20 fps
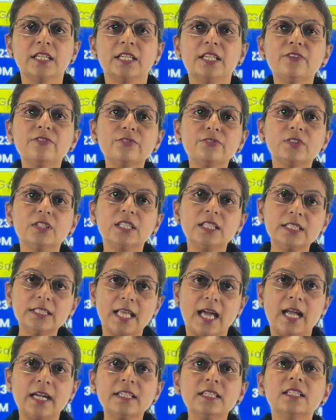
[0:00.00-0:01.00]
If in
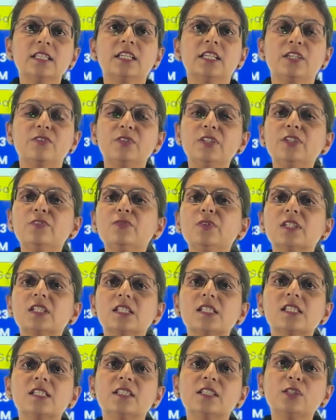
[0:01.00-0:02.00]
that, even if we
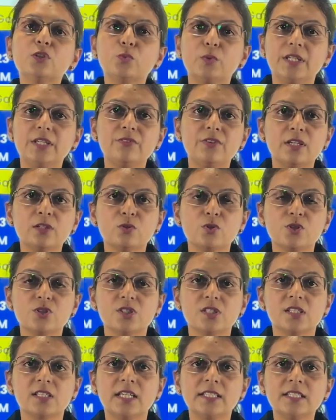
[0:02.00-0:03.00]
consider 25
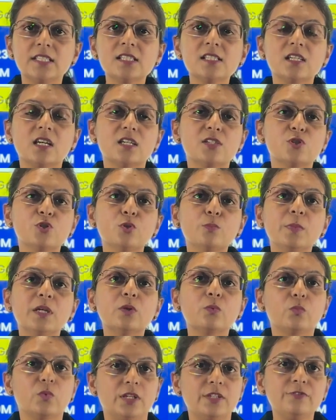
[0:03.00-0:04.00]
questions, that is
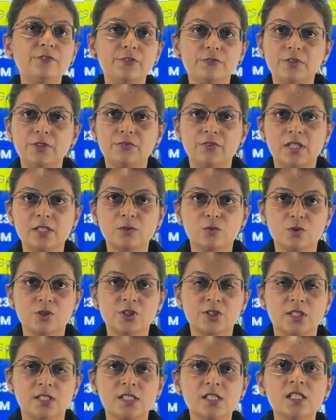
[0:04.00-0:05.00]
assuming 155
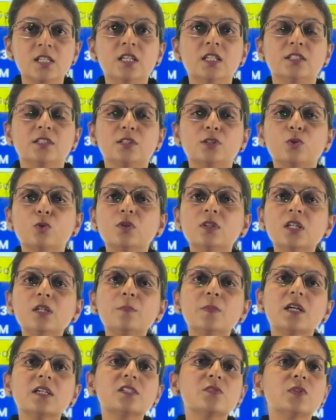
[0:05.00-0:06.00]
questions, the total
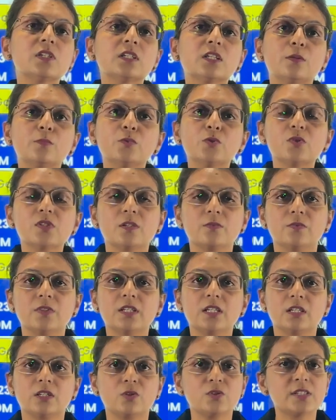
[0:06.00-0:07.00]
marks will come to
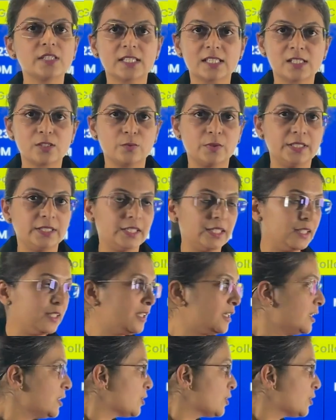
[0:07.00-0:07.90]
somewhere around 620.